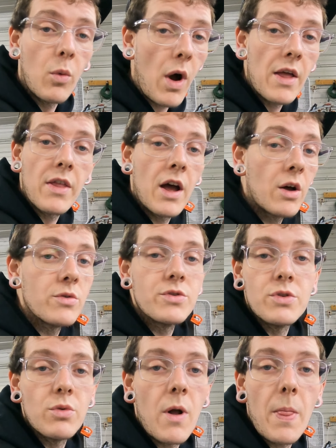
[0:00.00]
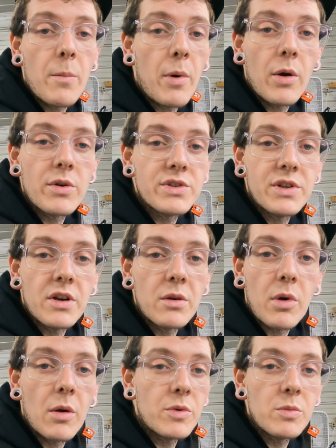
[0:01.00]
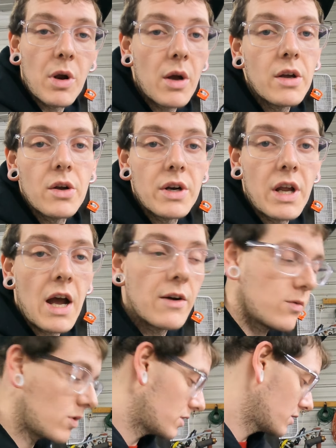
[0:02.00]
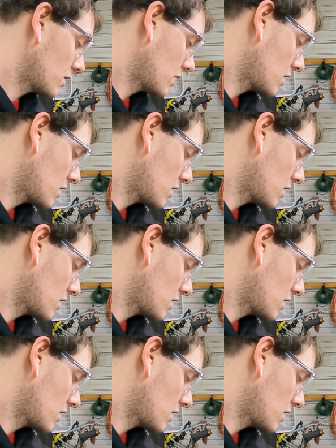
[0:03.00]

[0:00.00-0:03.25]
why the hell would you want the power steering pump? You probably already have one,